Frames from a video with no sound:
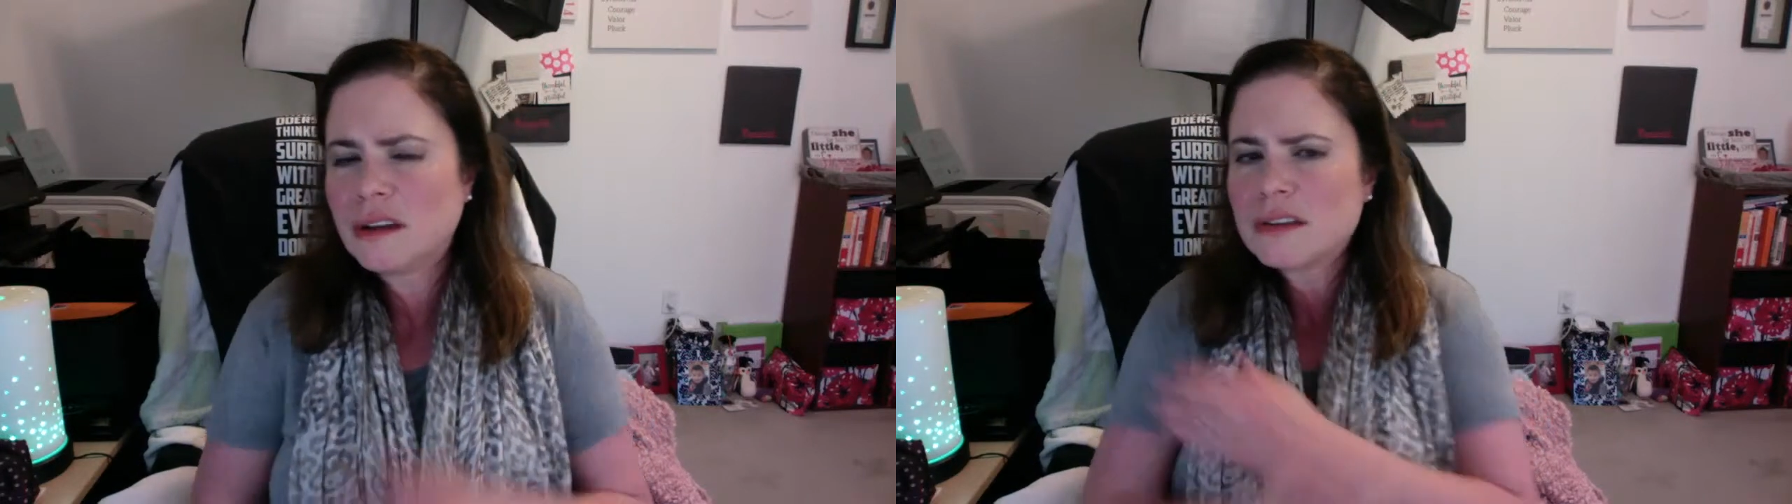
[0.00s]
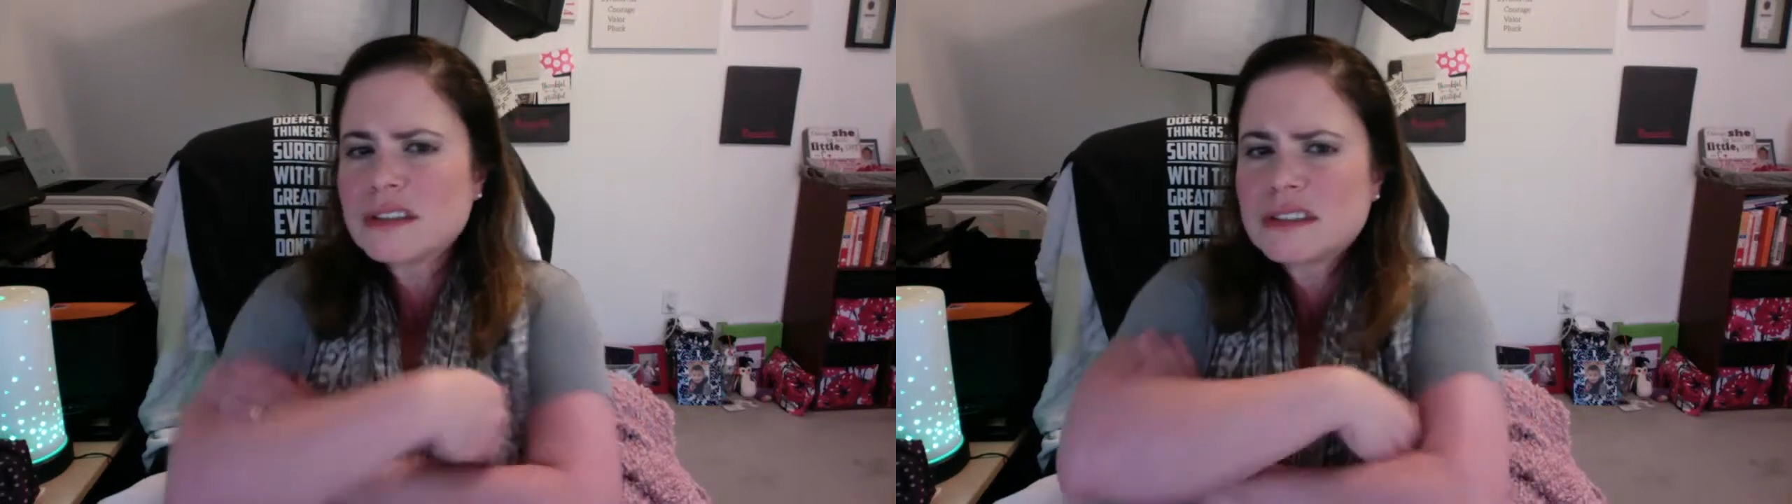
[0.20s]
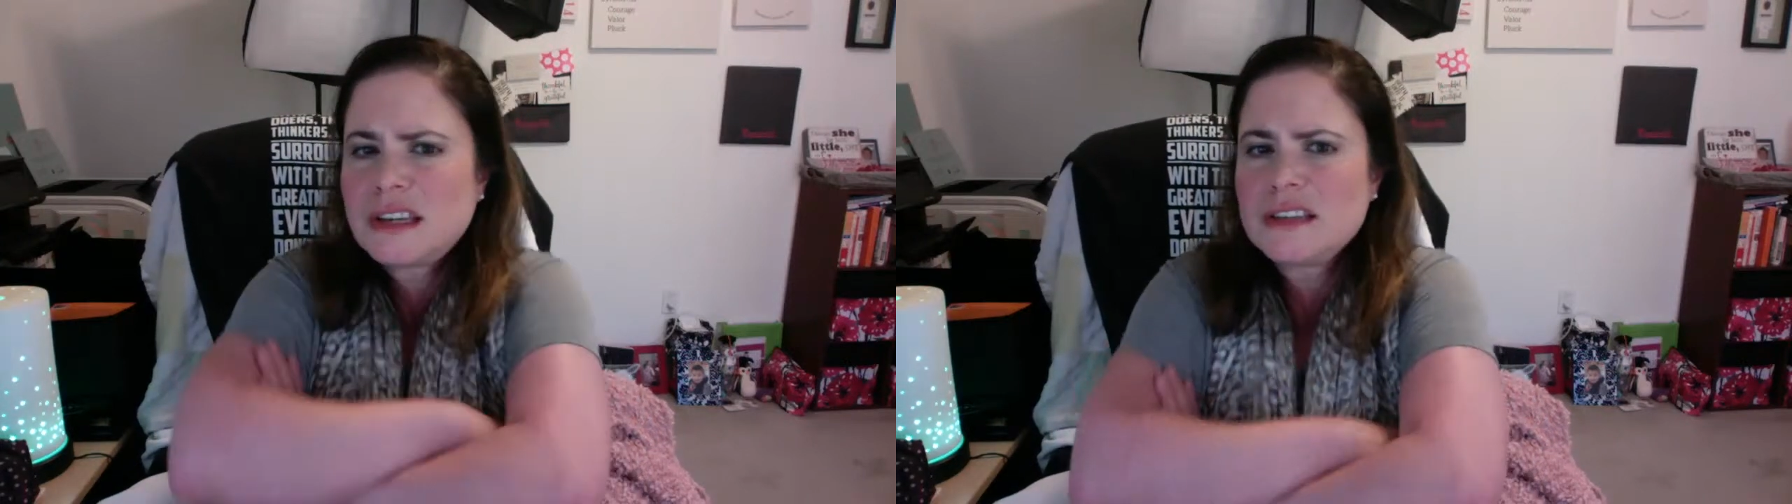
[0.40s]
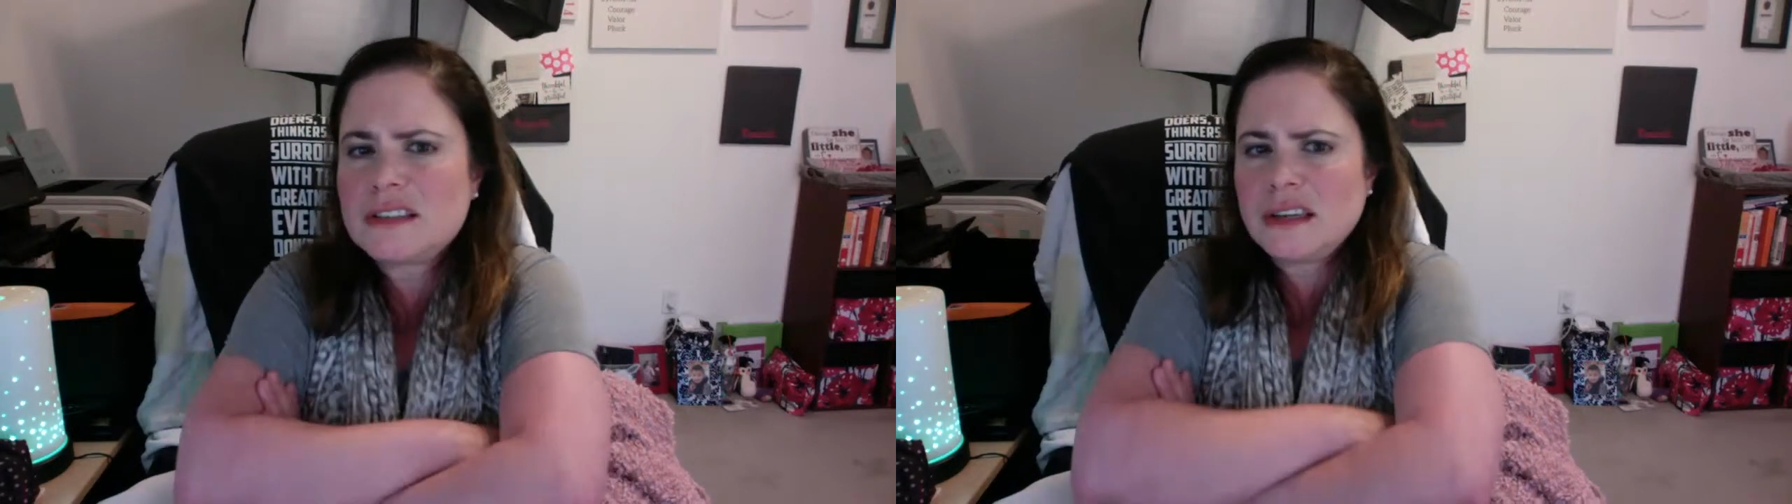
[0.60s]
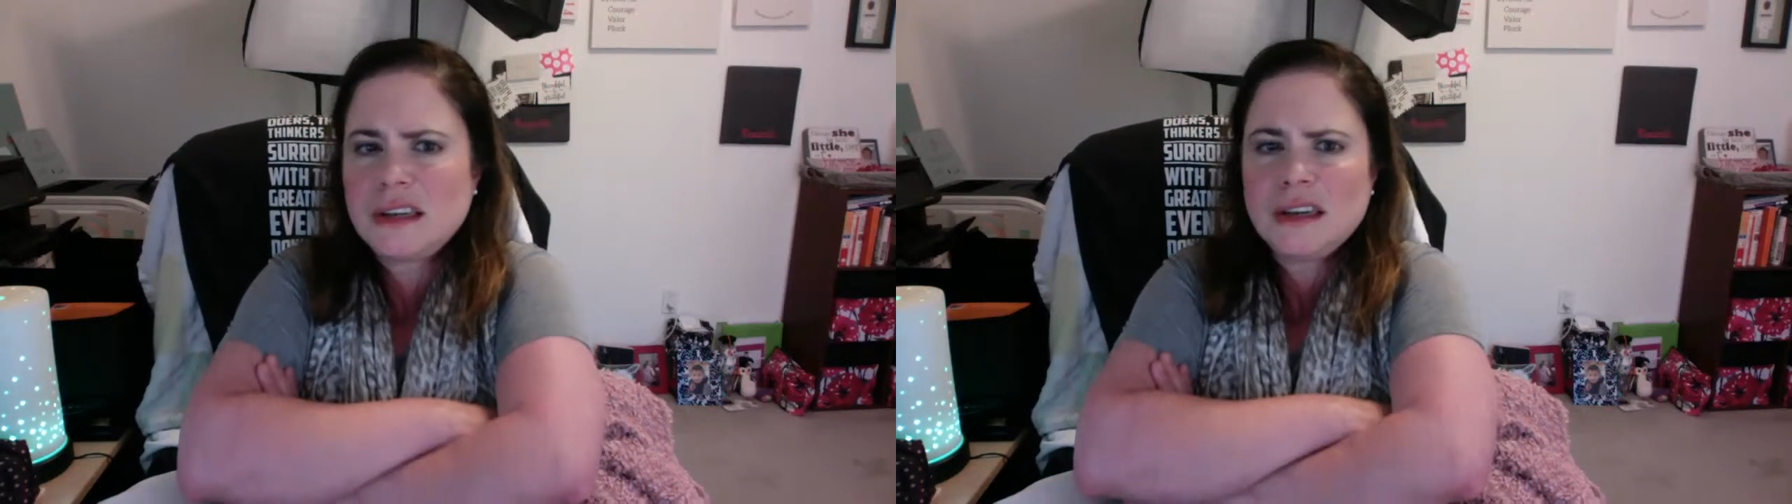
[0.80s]

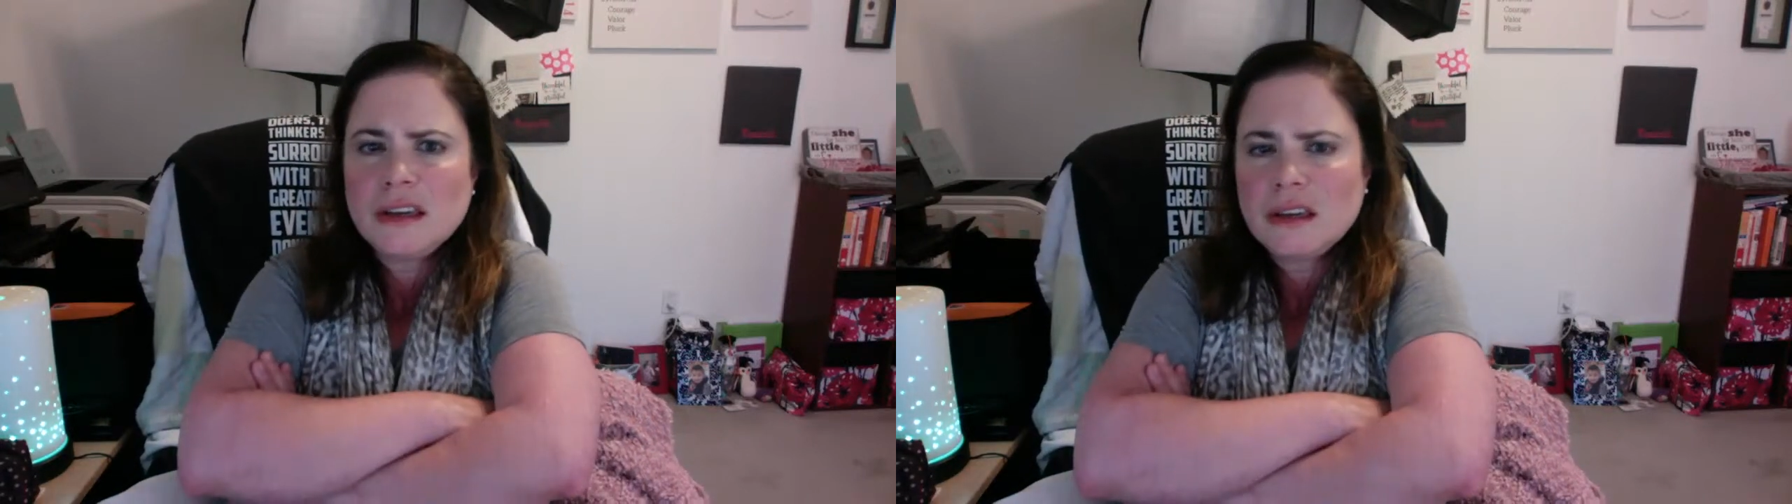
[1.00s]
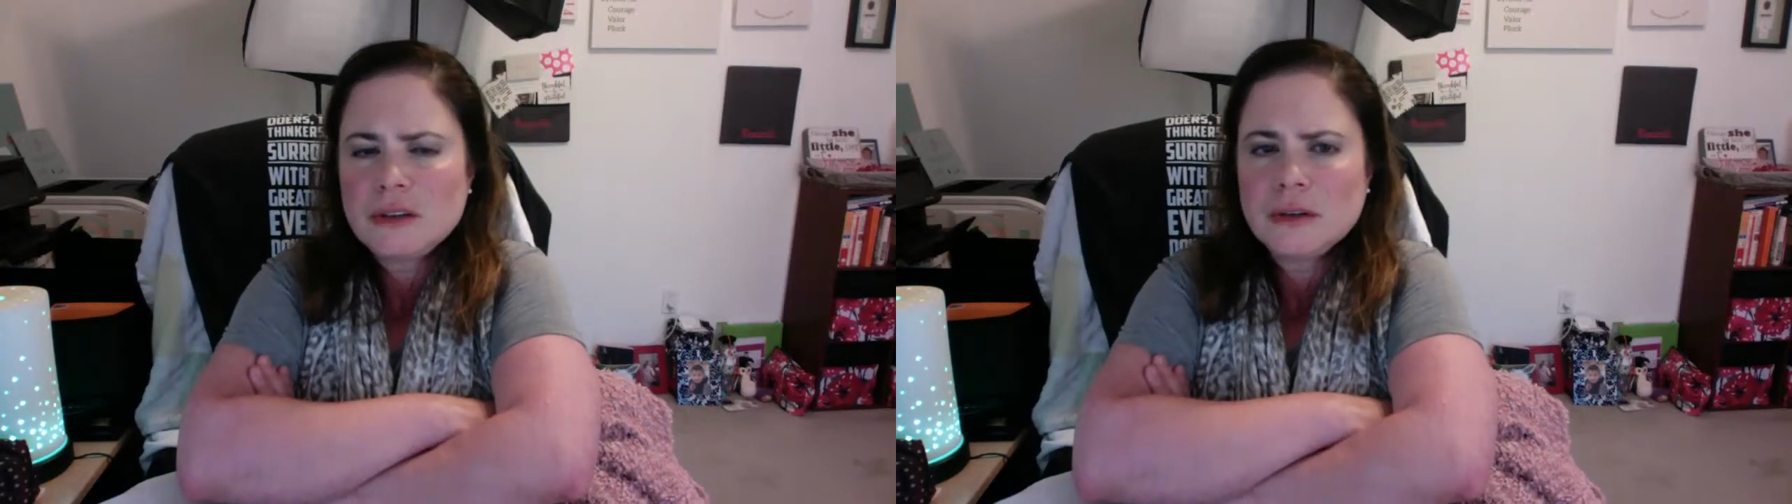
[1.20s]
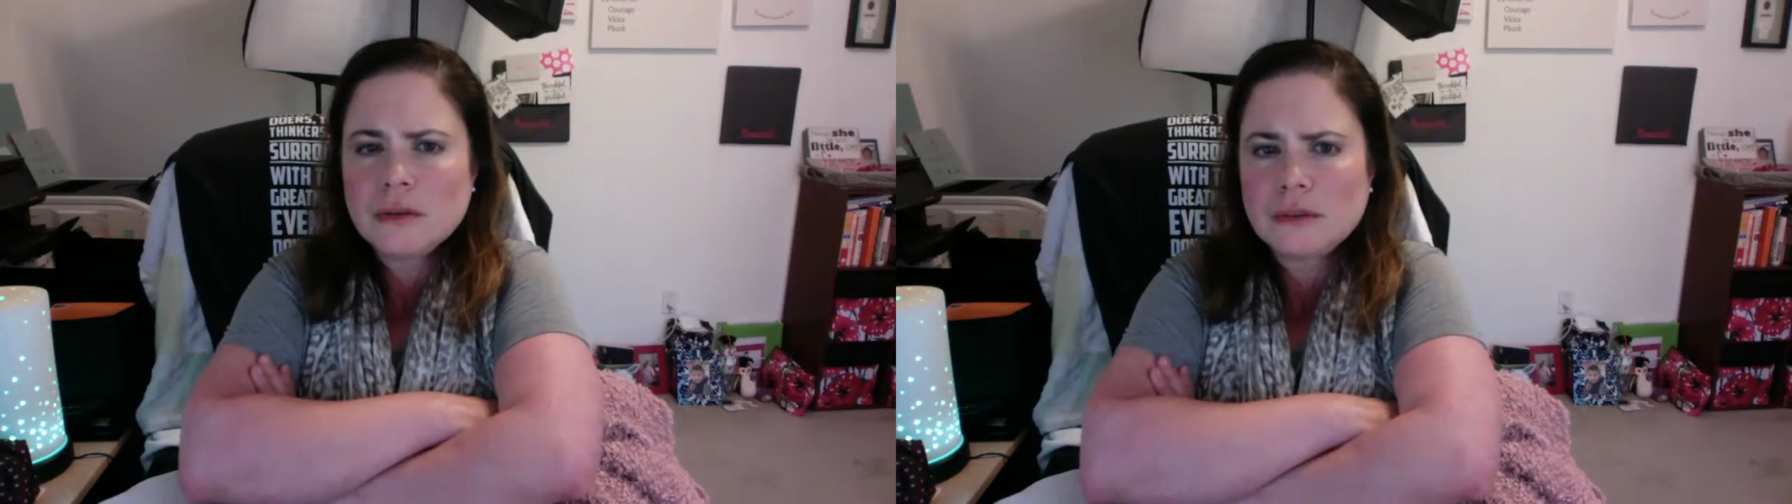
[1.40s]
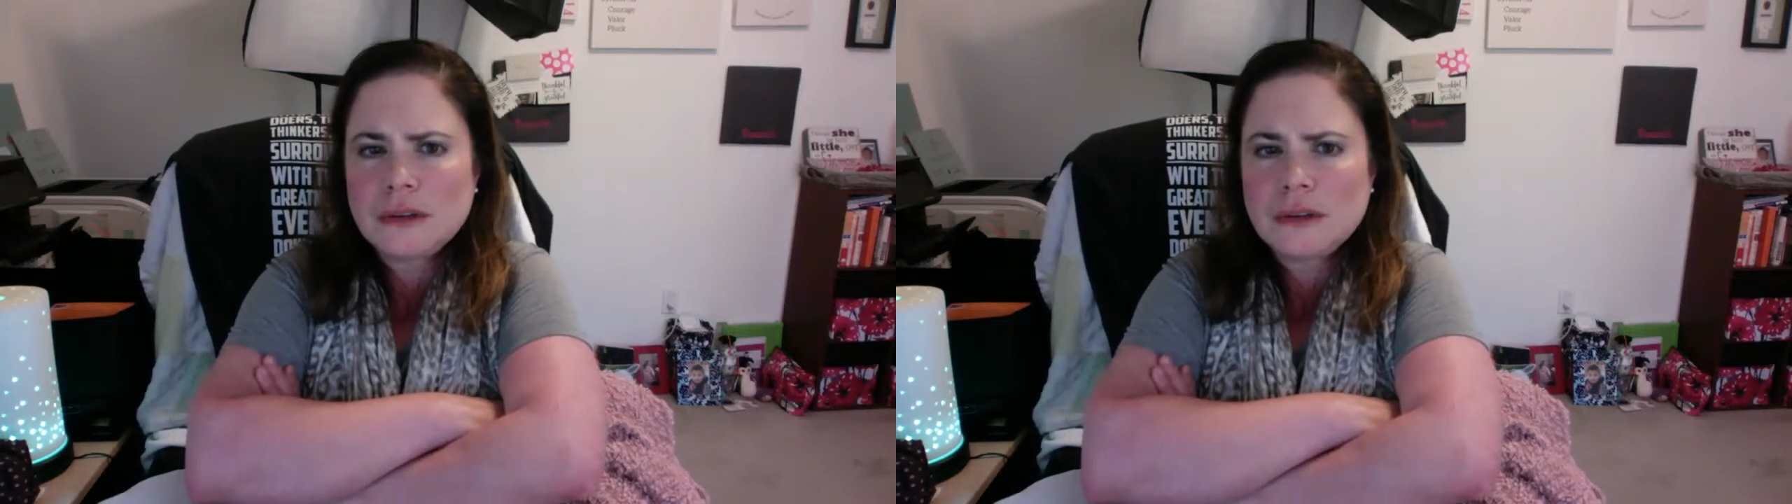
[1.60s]
Stacey, you don't